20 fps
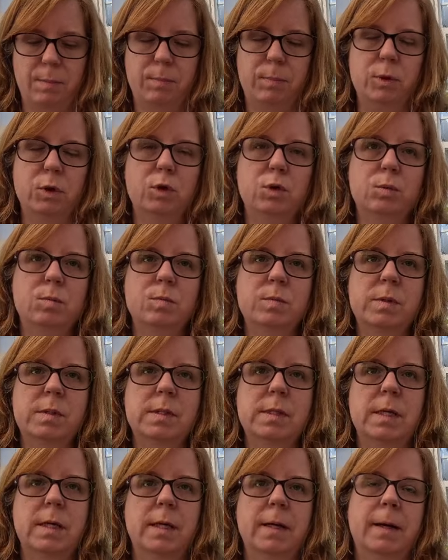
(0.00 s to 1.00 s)

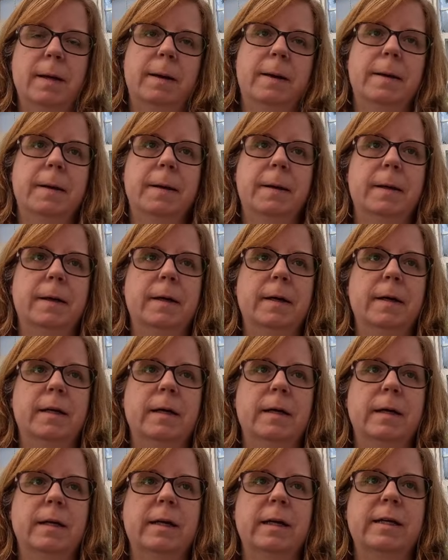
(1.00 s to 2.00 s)
blooms.
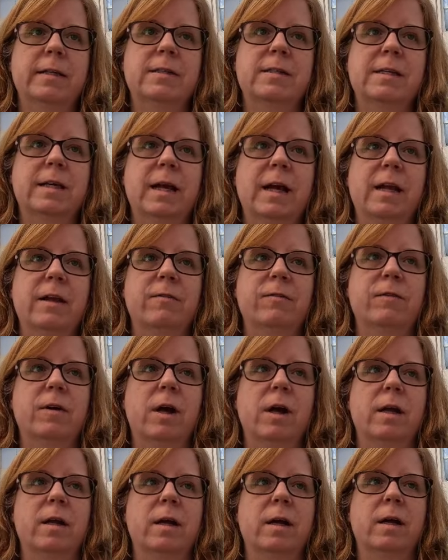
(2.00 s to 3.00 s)
It's kind of
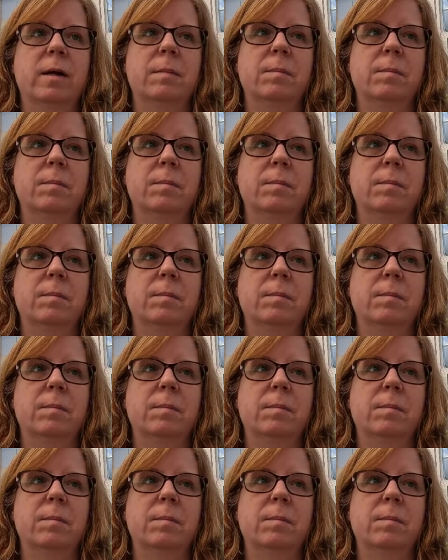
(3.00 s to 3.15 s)
got